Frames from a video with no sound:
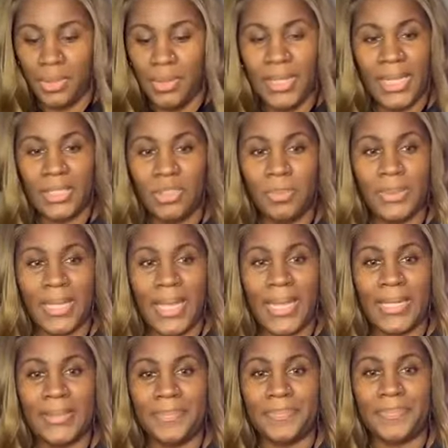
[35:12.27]
you can't
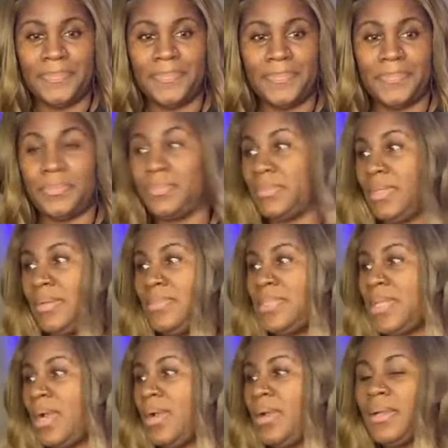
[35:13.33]
duplicate it. I'm
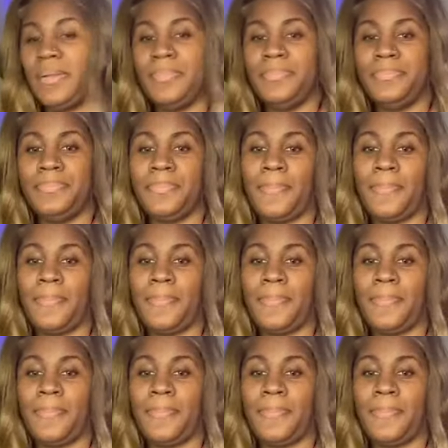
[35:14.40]
sorry.